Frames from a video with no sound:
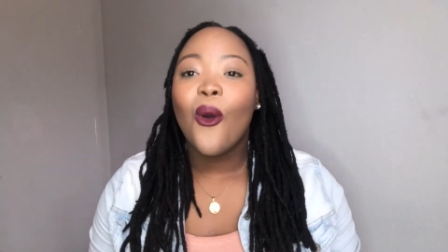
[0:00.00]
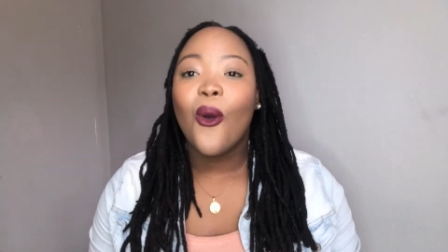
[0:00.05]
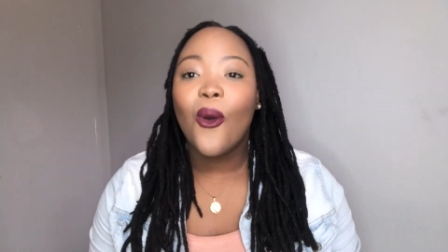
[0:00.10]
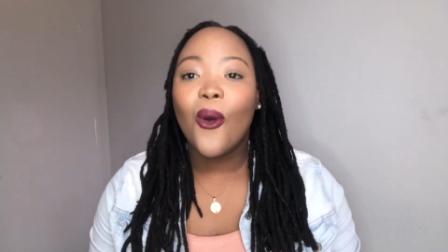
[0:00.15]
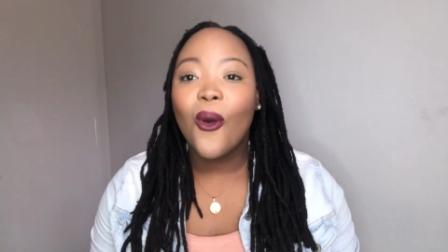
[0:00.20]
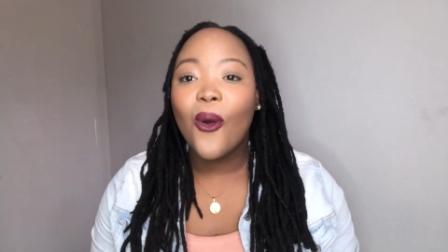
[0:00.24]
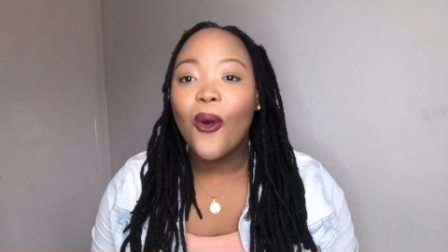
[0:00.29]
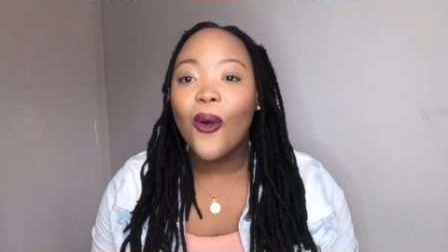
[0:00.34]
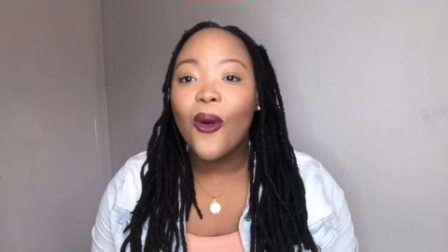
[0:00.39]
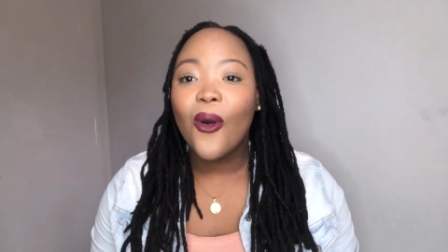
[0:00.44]

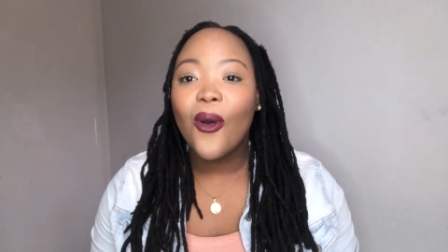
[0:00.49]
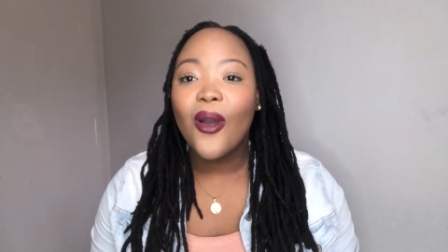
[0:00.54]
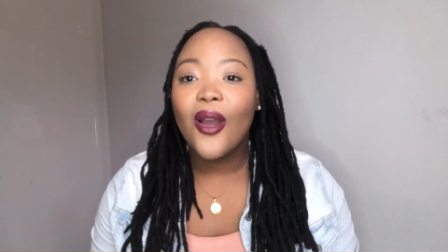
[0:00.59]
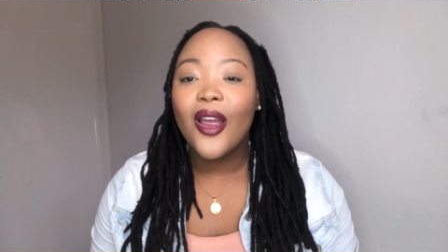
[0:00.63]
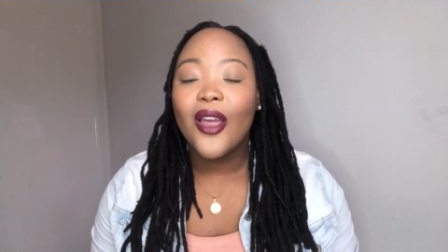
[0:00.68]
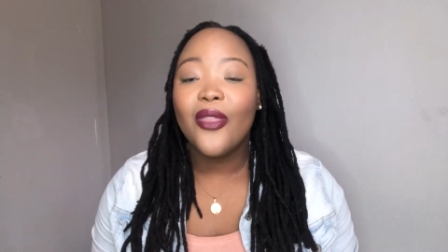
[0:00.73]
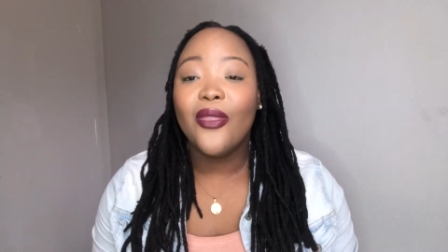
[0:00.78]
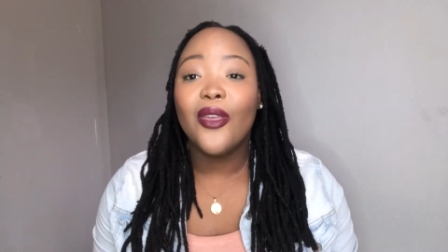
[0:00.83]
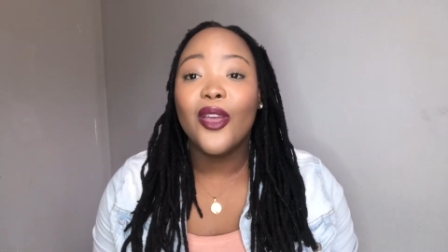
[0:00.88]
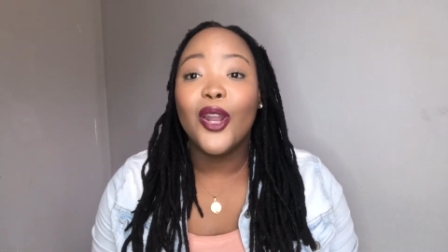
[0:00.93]
or
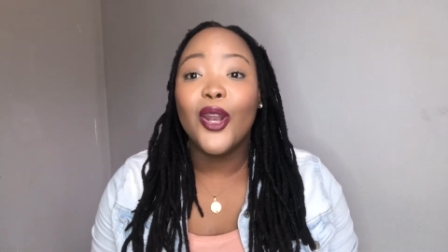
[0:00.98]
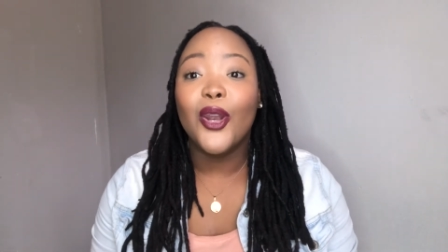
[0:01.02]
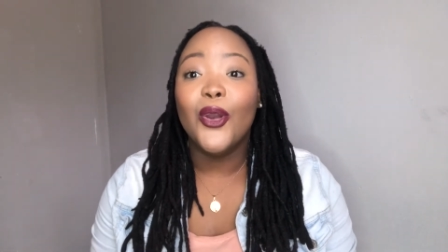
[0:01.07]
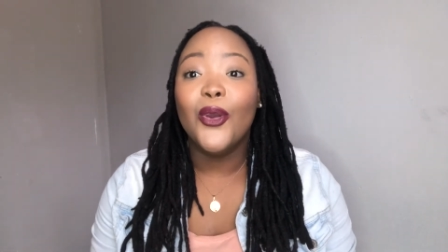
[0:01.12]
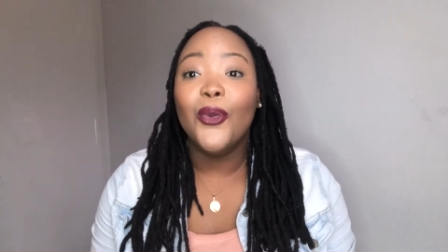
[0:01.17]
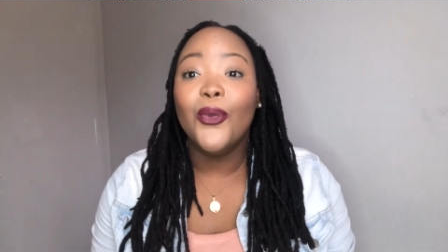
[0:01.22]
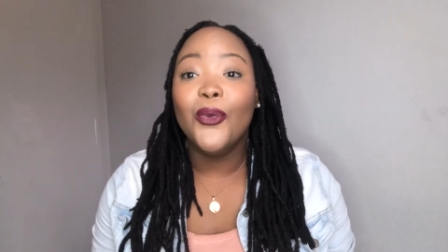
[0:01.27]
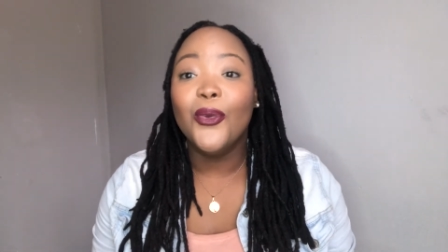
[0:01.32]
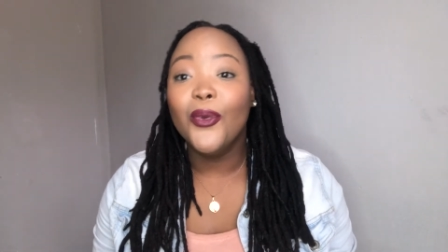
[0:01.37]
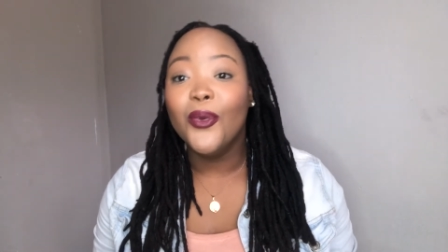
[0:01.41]
the
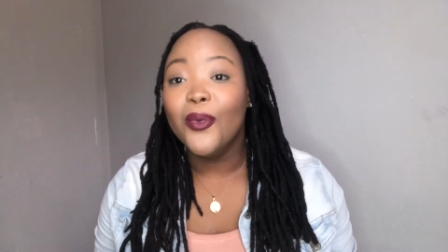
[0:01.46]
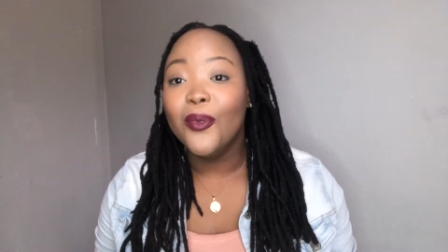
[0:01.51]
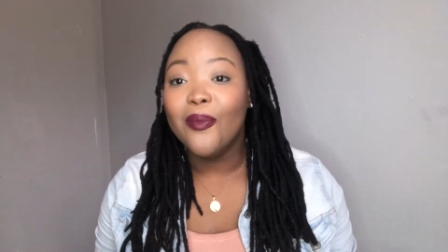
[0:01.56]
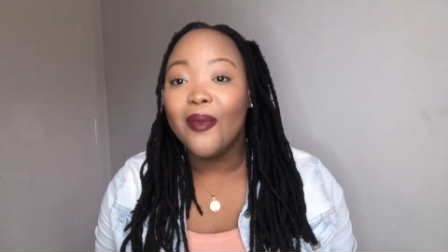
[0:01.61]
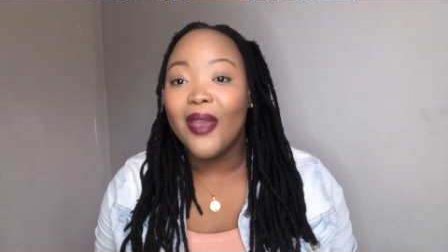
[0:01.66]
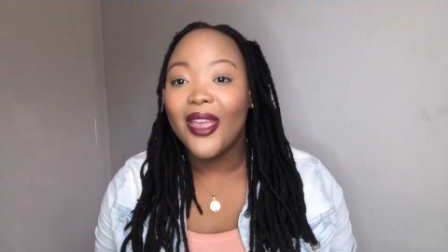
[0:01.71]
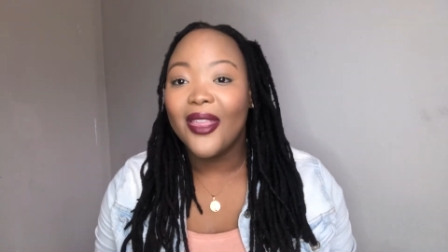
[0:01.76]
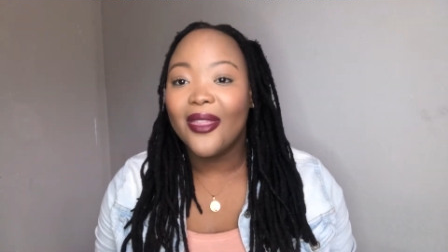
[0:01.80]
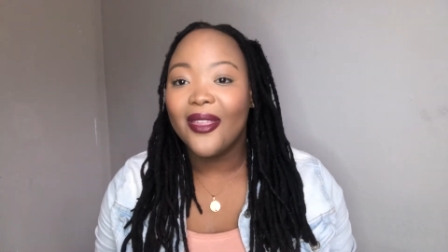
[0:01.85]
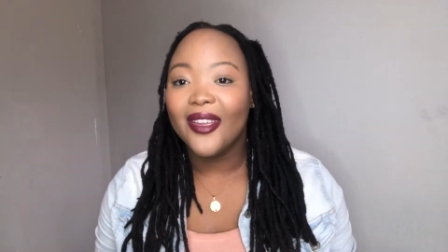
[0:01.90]
LU
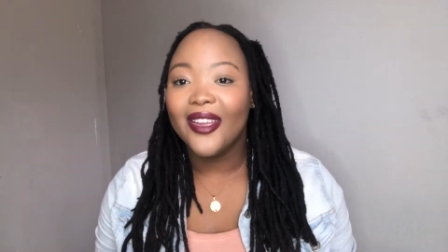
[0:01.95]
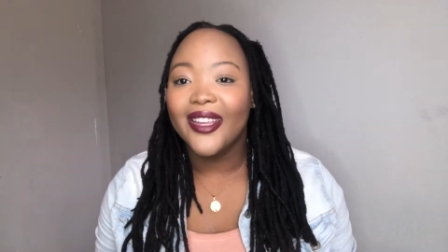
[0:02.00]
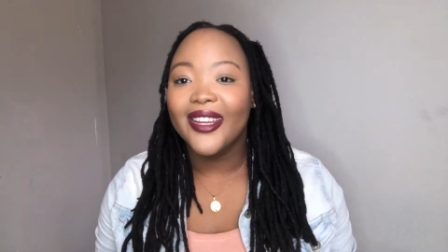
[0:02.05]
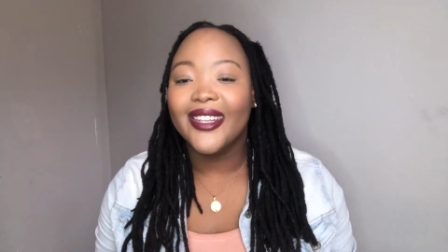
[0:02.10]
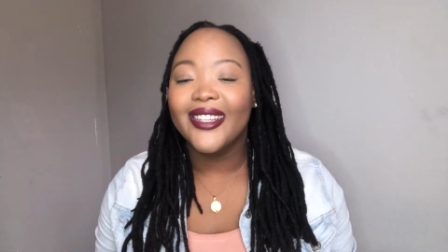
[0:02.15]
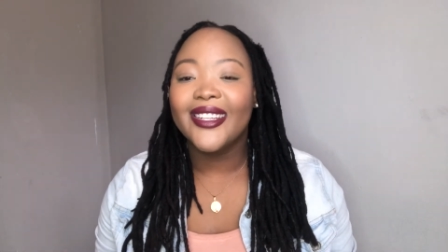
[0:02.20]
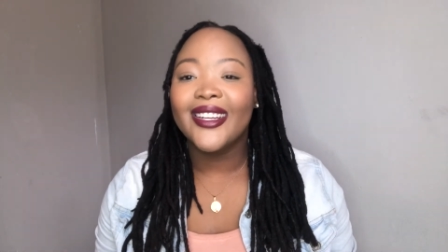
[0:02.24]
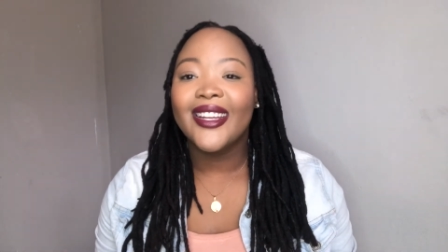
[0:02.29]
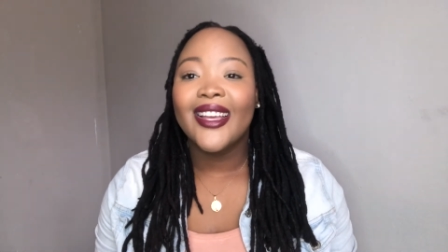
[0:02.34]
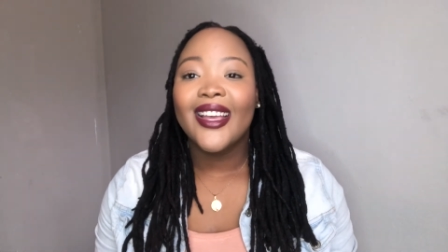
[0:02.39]
method.